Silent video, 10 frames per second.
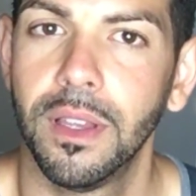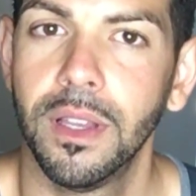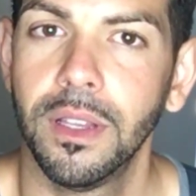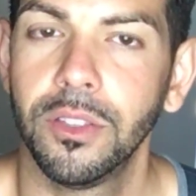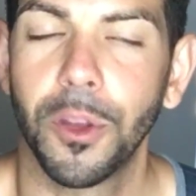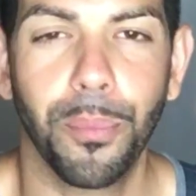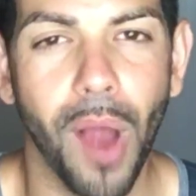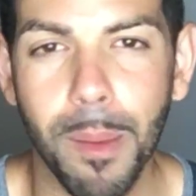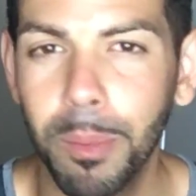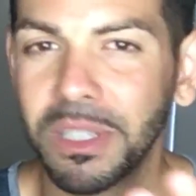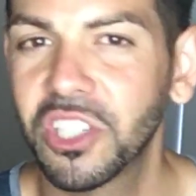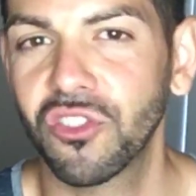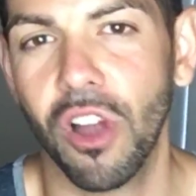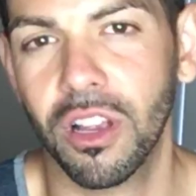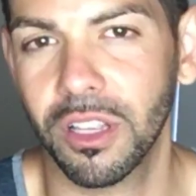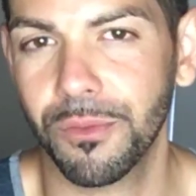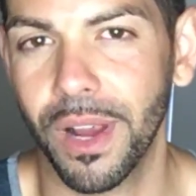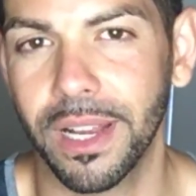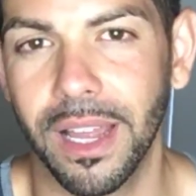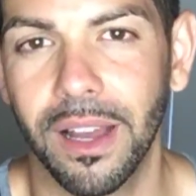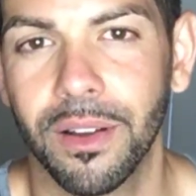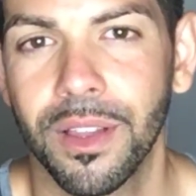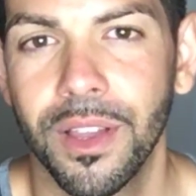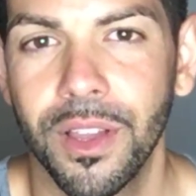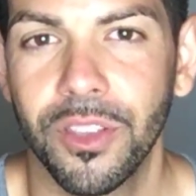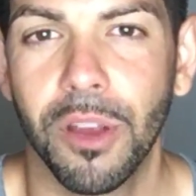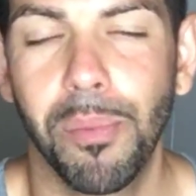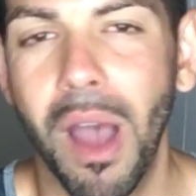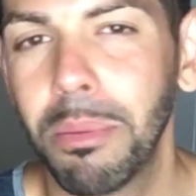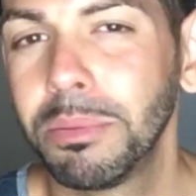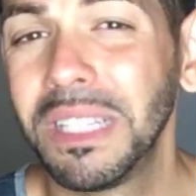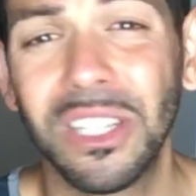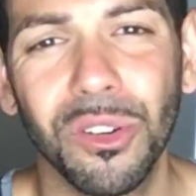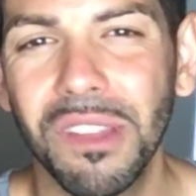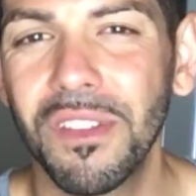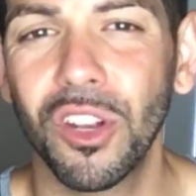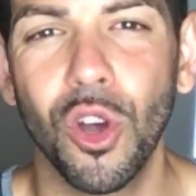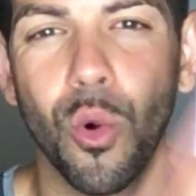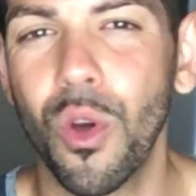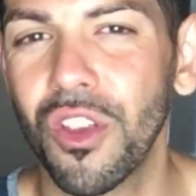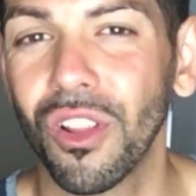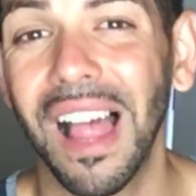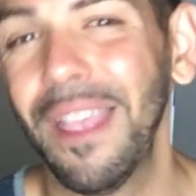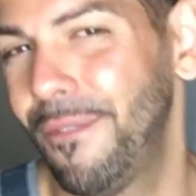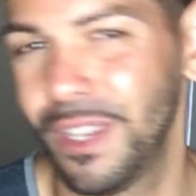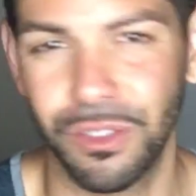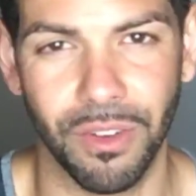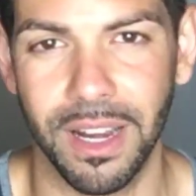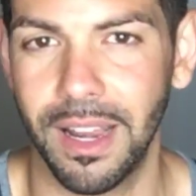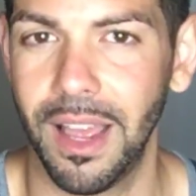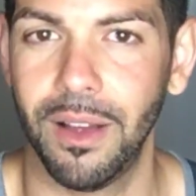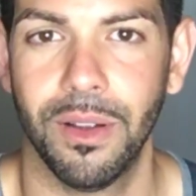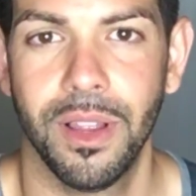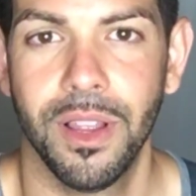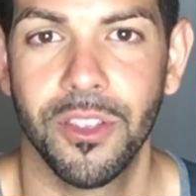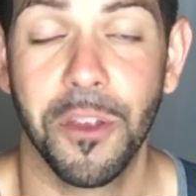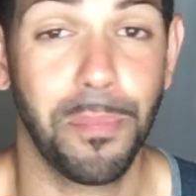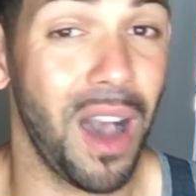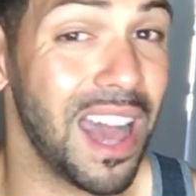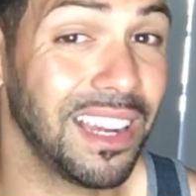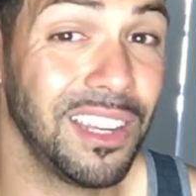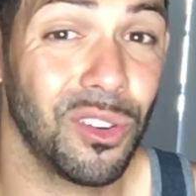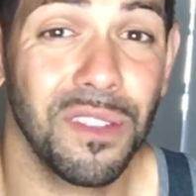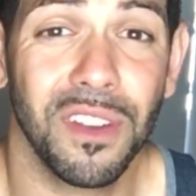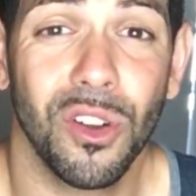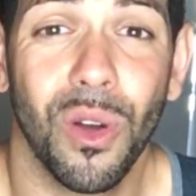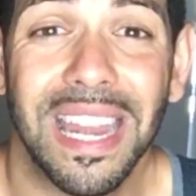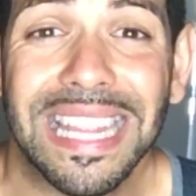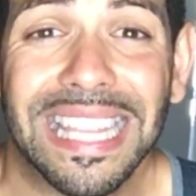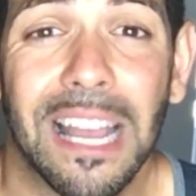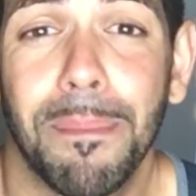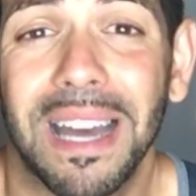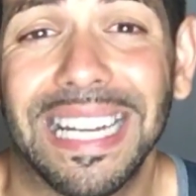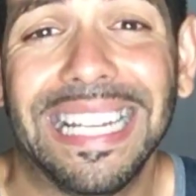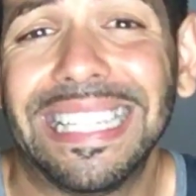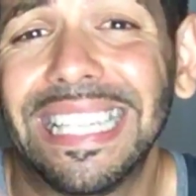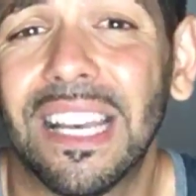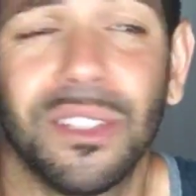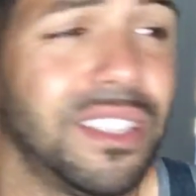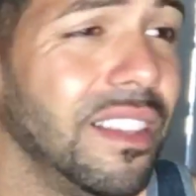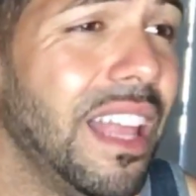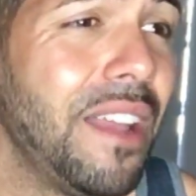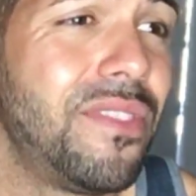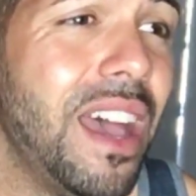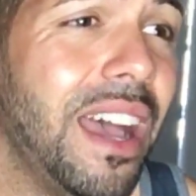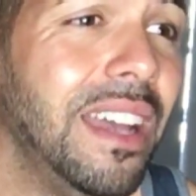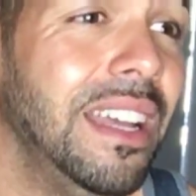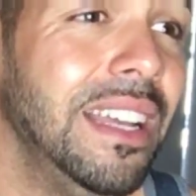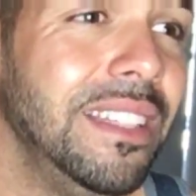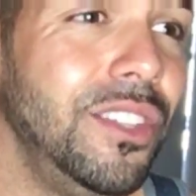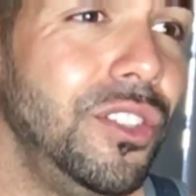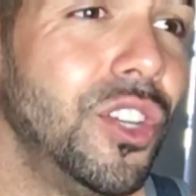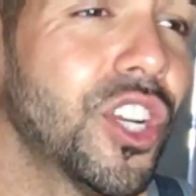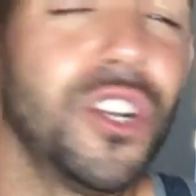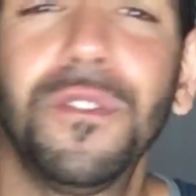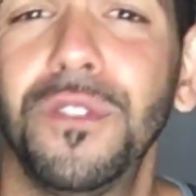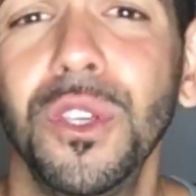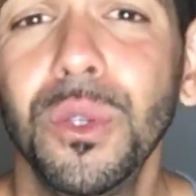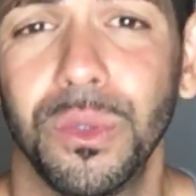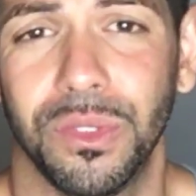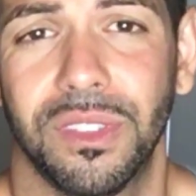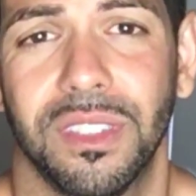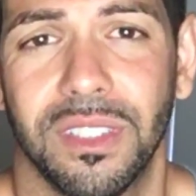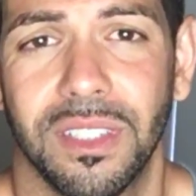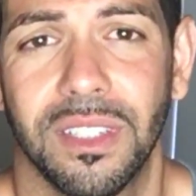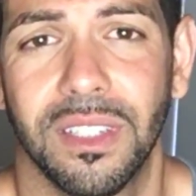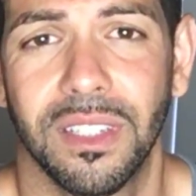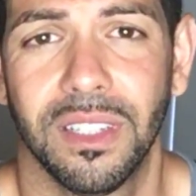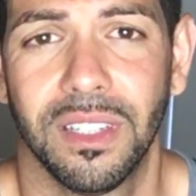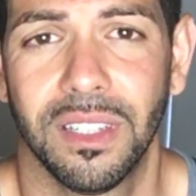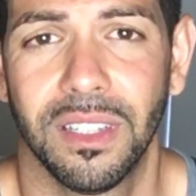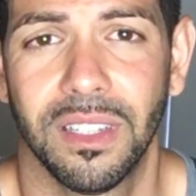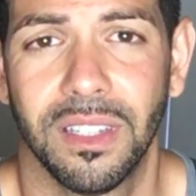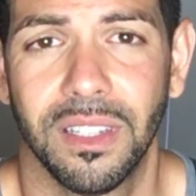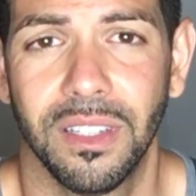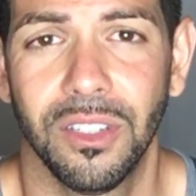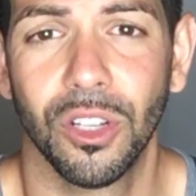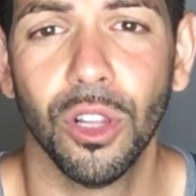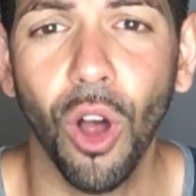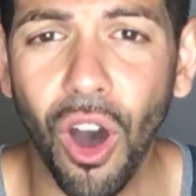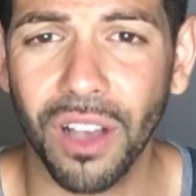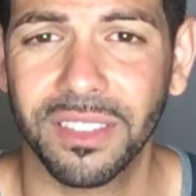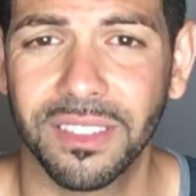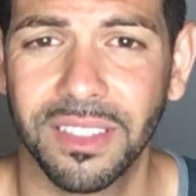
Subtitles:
You're probably struggling right now. You probably don't even know where your life is right now. You probably don't even know anything about anything else in life, that you're confused. You're lost.